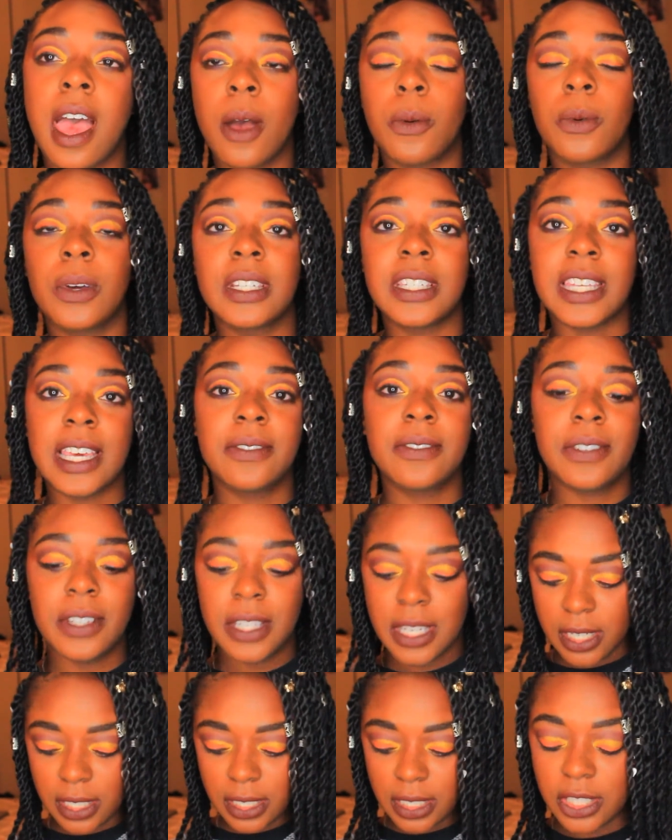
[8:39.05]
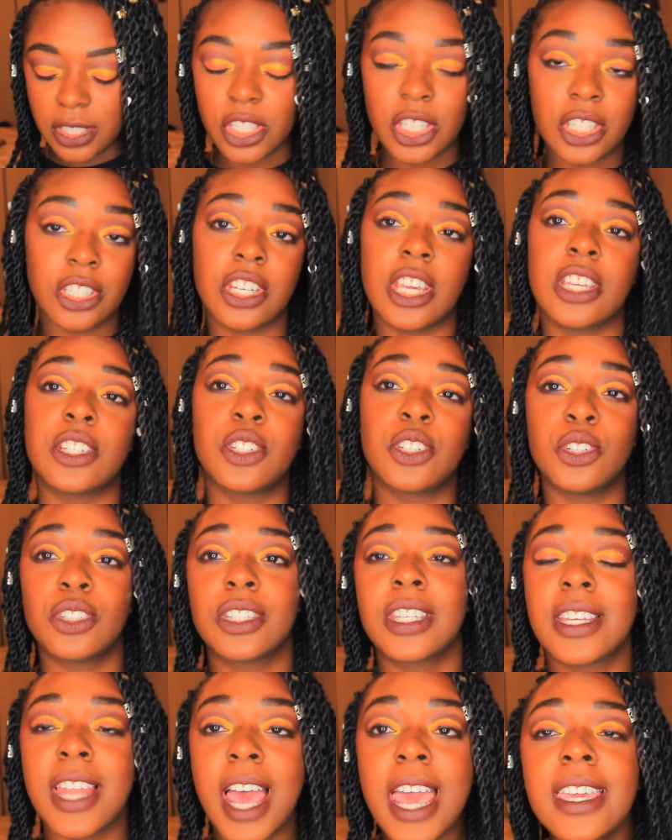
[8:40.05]
I would definitely suggest
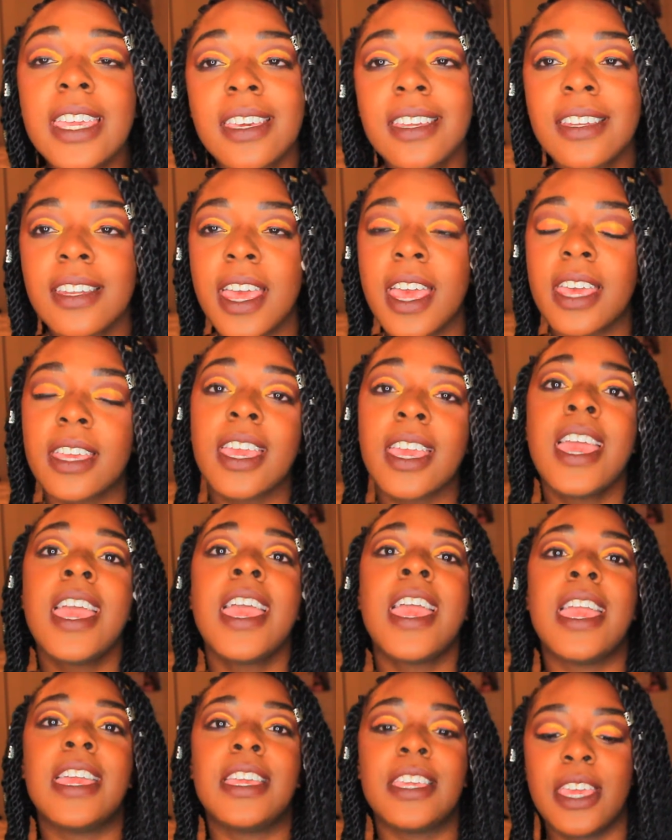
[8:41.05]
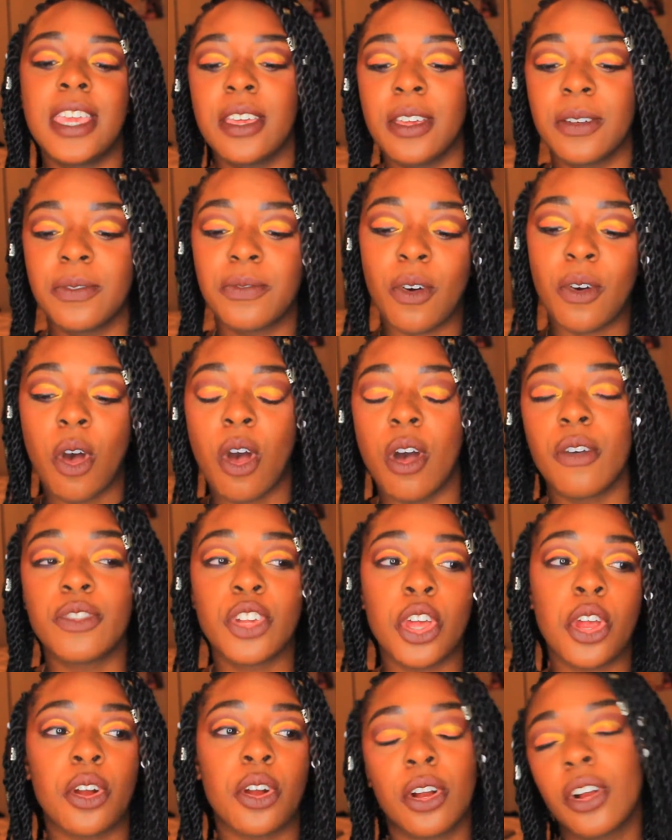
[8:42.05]
using Night Connect and get
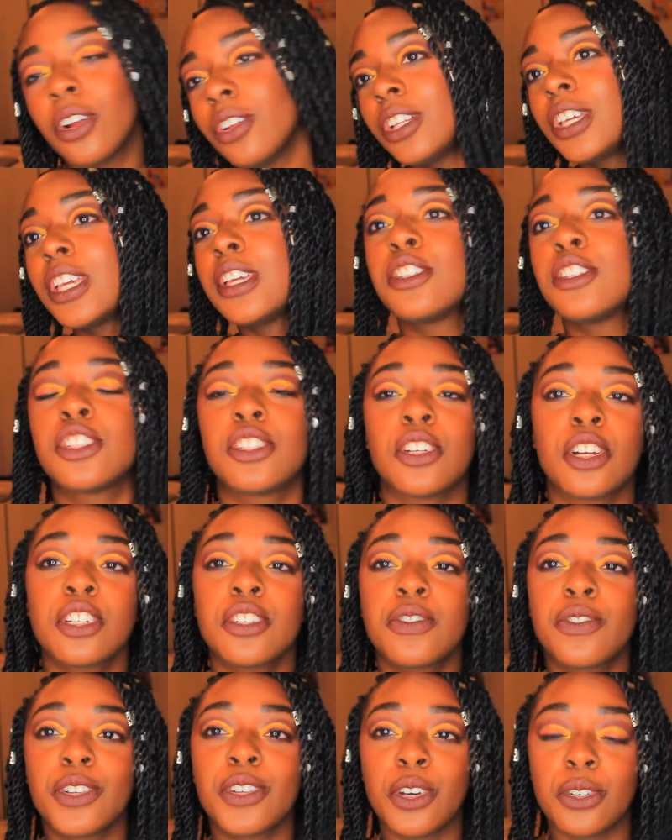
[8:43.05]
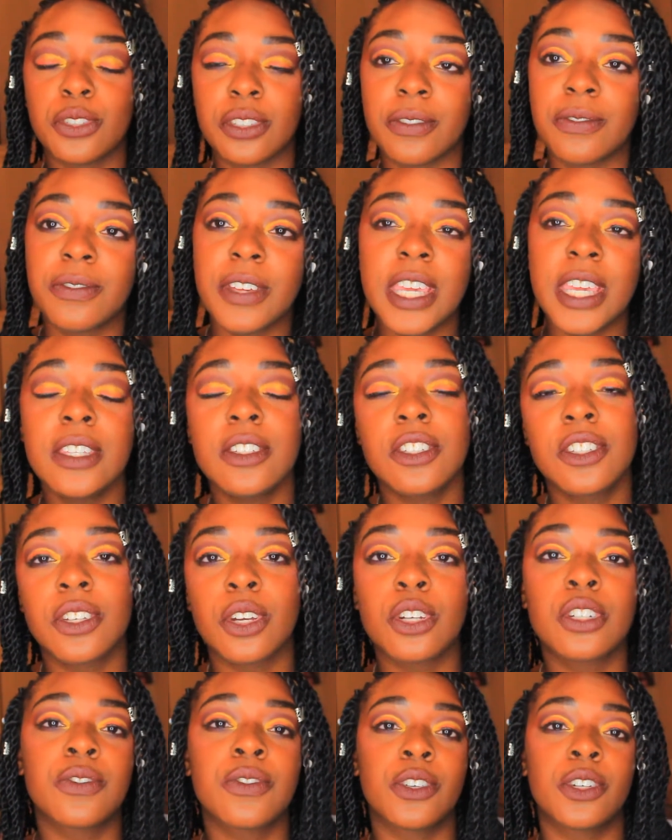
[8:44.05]
involved early. Search for those events,
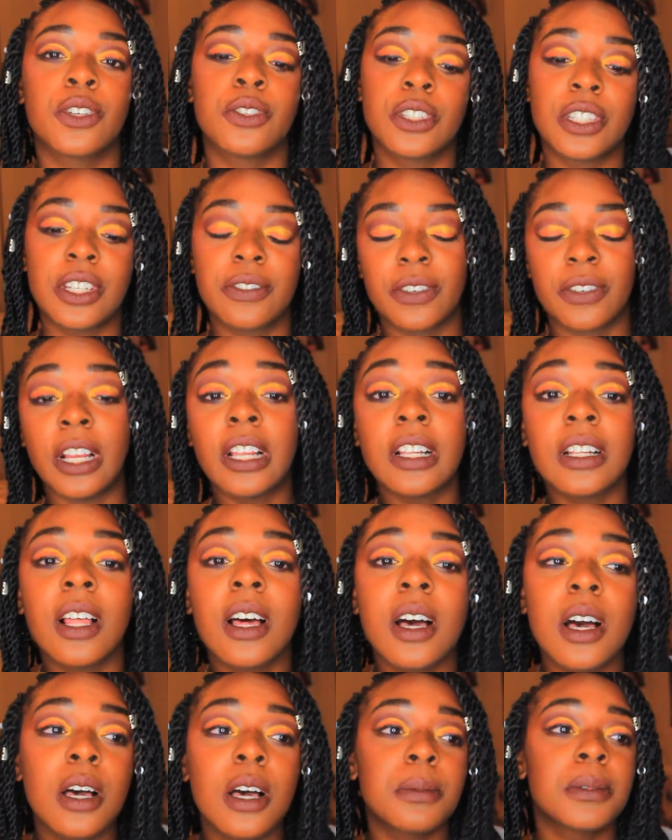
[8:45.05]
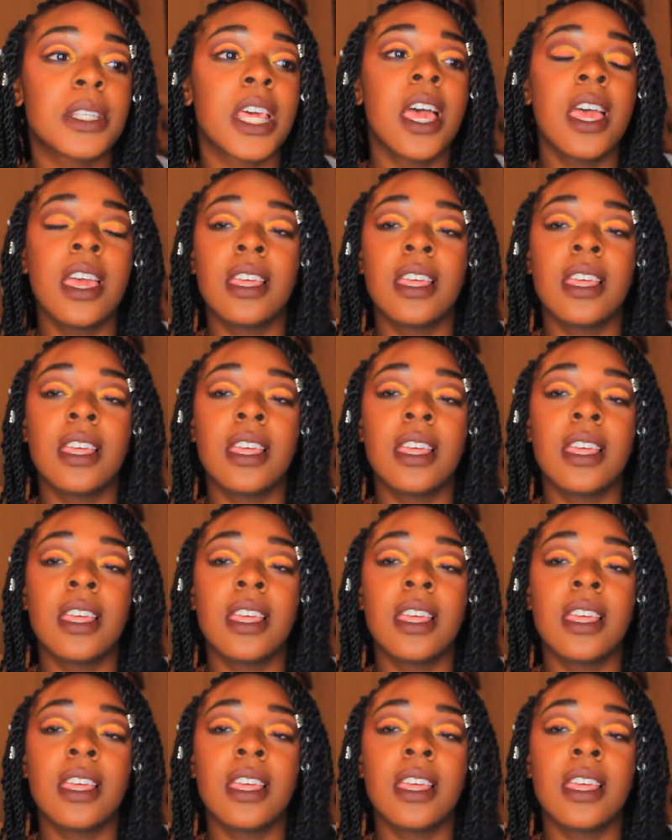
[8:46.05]
search for those different clubs.